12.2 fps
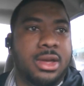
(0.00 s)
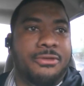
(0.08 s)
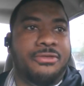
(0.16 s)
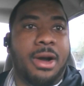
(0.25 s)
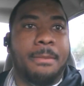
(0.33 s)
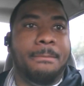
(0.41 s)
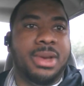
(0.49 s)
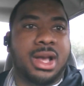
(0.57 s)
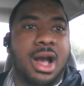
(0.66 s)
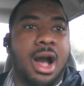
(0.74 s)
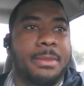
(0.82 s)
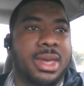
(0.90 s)
from
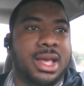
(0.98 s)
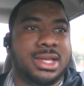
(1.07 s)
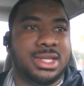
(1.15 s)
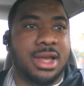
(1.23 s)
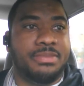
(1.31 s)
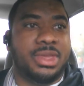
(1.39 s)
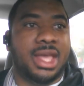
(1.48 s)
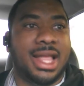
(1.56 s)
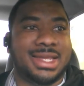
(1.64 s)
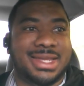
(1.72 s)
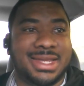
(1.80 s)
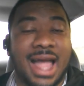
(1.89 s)
becoming something
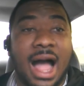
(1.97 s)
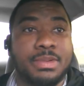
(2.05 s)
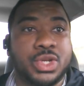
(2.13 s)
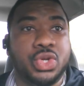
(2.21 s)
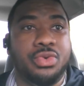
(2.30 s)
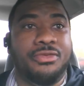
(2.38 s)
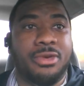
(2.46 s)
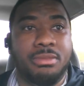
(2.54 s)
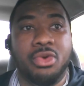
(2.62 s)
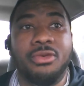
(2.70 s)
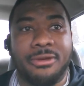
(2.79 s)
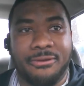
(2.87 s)
that stops you from
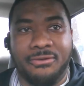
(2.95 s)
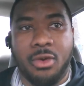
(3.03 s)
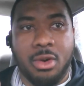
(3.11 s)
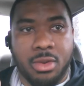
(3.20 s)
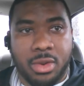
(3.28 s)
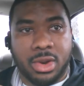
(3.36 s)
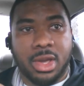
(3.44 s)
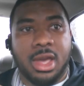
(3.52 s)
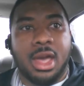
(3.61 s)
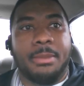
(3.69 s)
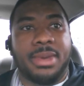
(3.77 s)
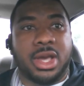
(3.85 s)
moving
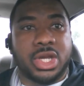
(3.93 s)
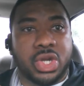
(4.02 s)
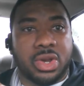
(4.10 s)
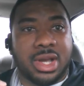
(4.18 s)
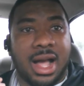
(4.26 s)
forward because you're